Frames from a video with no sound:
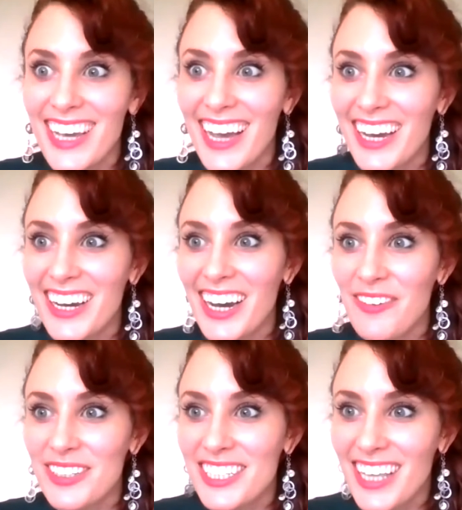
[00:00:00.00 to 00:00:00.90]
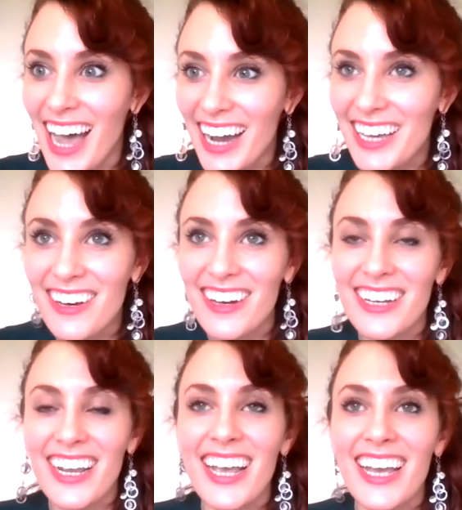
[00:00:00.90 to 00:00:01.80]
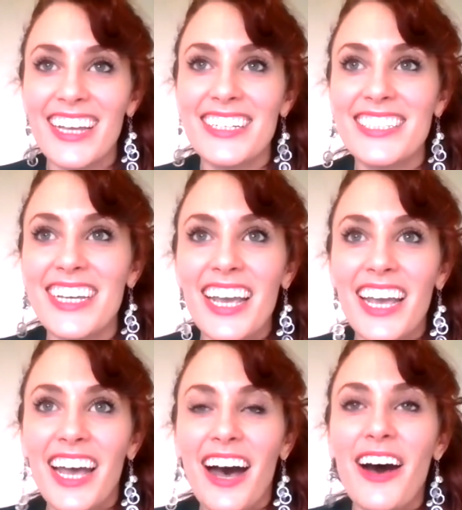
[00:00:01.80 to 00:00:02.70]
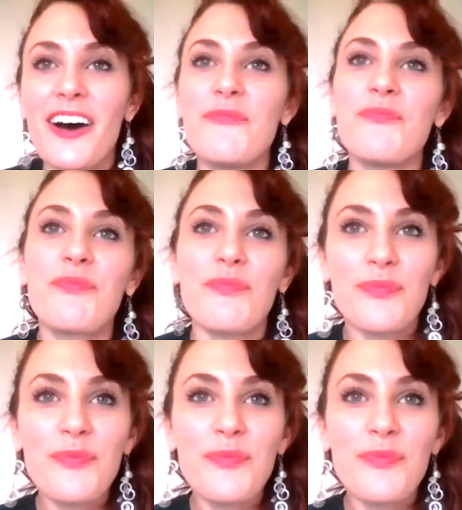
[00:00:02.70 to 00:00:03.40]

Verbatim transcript: I, I went to the hackathon, and um,